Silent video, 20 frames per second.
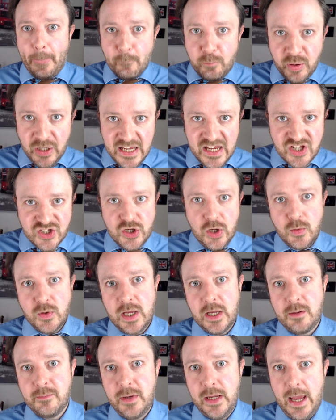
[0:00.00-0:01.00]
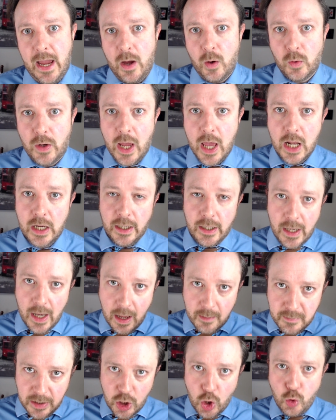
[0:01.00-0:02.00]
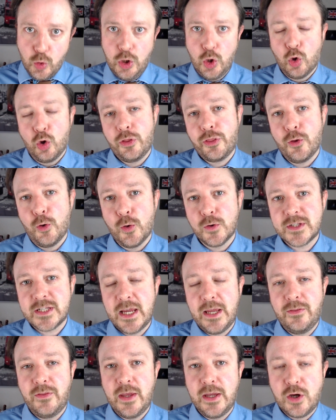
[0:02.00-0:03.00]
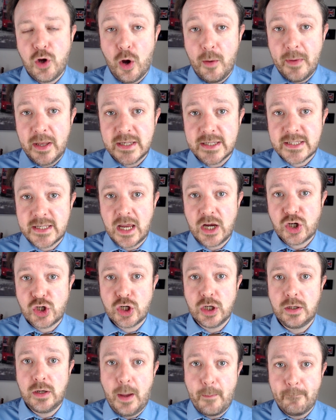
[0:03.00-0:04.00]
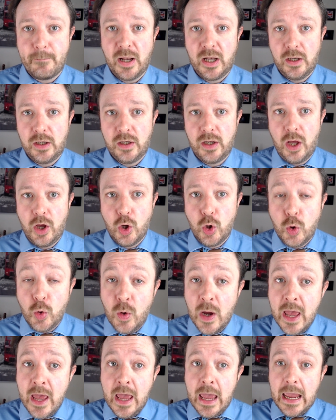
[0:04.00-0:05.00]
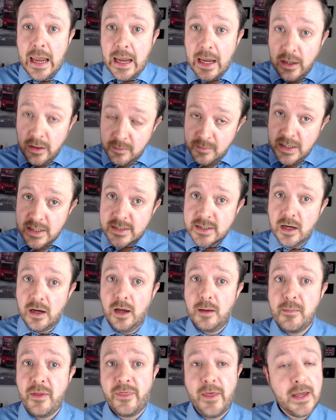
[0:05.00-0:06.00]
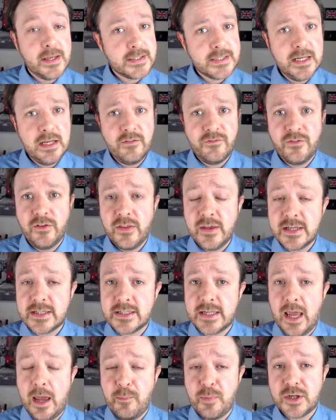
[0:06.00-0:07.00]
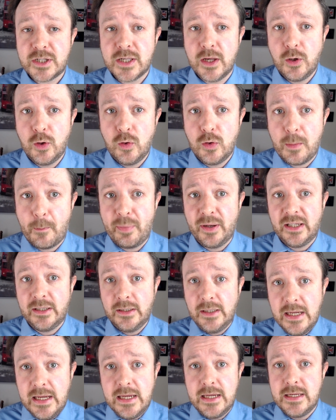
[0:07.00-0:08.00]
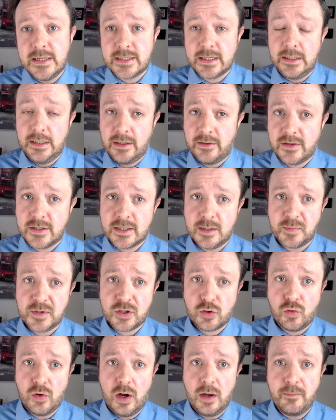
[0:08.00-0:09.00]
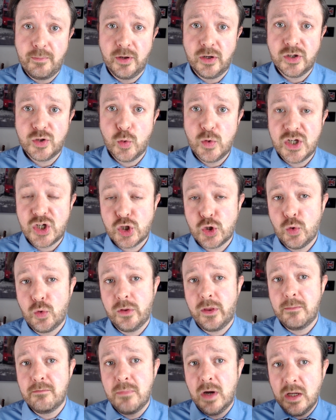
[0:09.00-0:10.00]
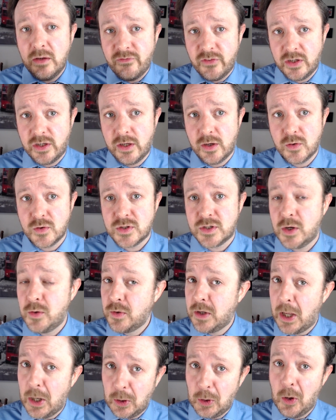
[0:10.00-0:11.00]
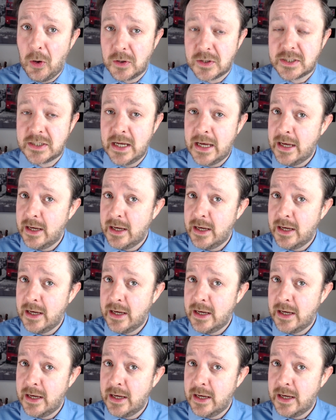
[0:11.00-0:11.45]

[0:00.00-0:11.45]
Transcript: Please don't kick me out. Let me know your thoughts in the comments section below. In the meantime, that's it for this episode. Please click the subscribe button to ensure that my videos don't get lost